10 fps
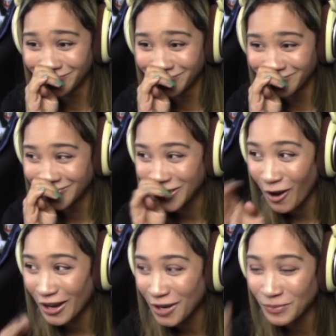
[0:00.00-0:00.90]

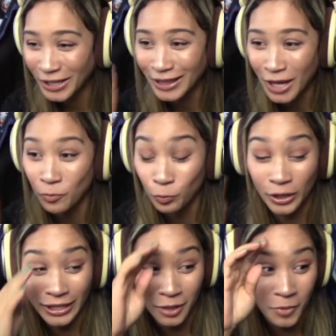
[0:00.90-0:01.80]
Sorry, I'm getting like
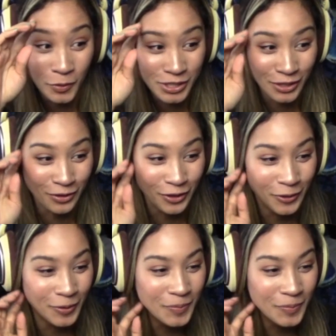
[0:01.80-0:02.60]
really emotional.